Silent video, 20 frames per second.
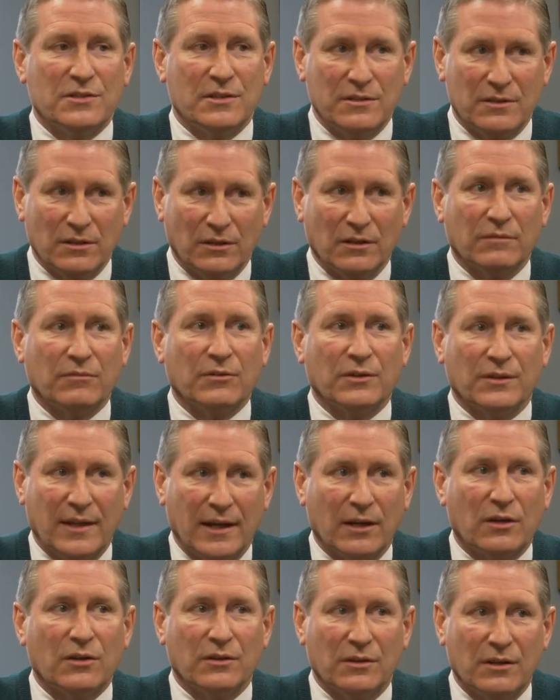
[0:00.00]
and delivering
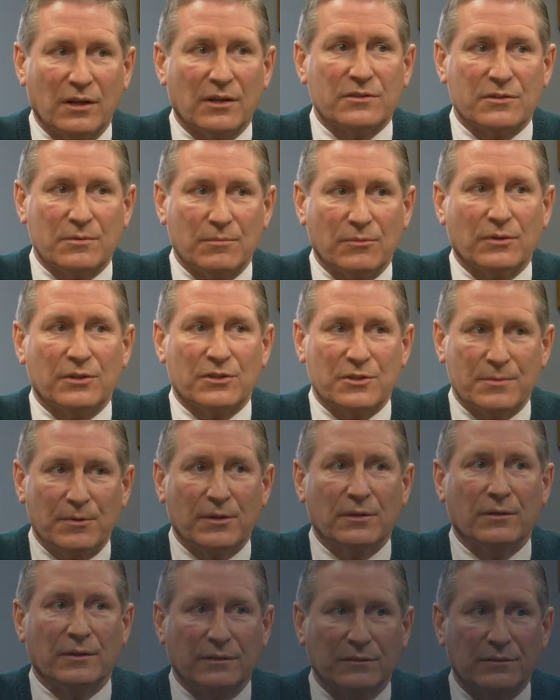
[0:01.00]
that good customer
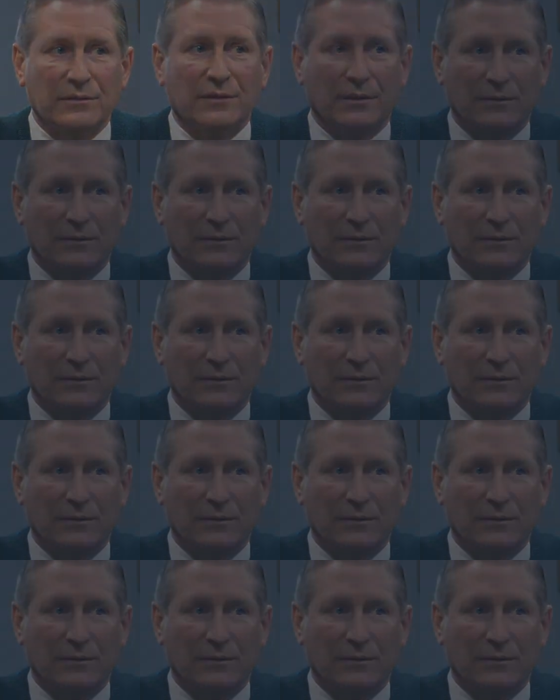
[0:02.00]
experience.